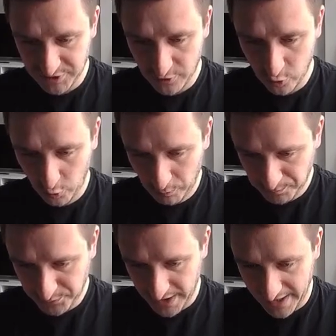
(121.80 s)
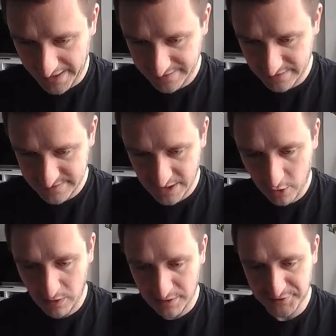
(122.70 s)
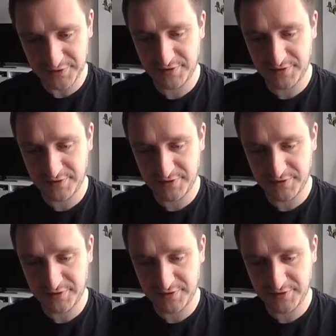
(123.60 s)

cool uh, there's the whole uh,